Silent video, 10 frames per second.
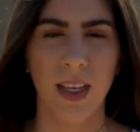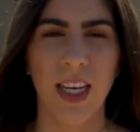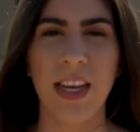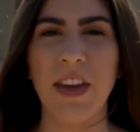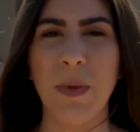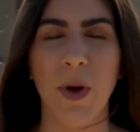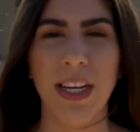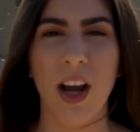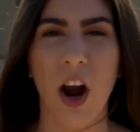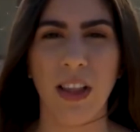Good evening,
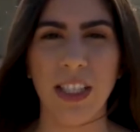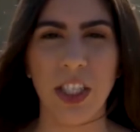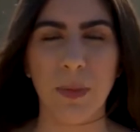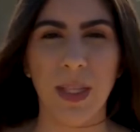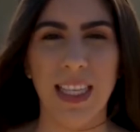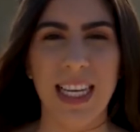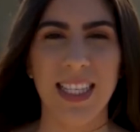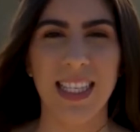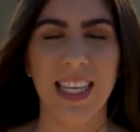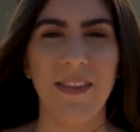Brenda. Harlingen
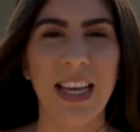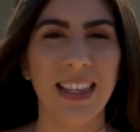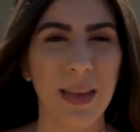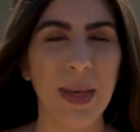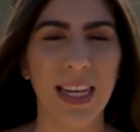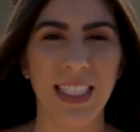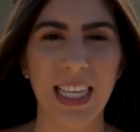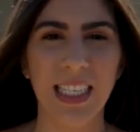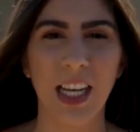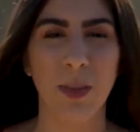Police is giving limited
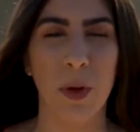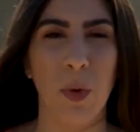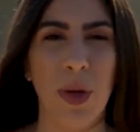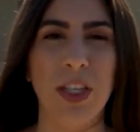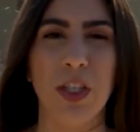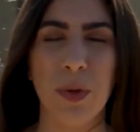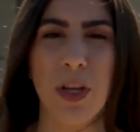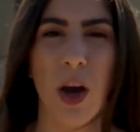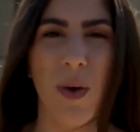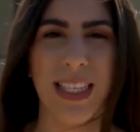details, but what we do
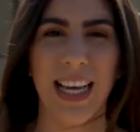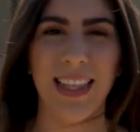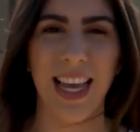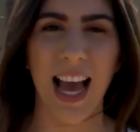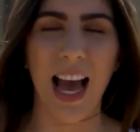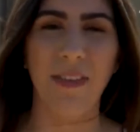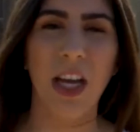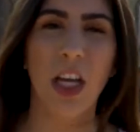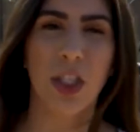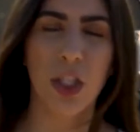know is that they have
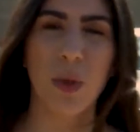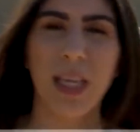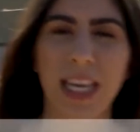two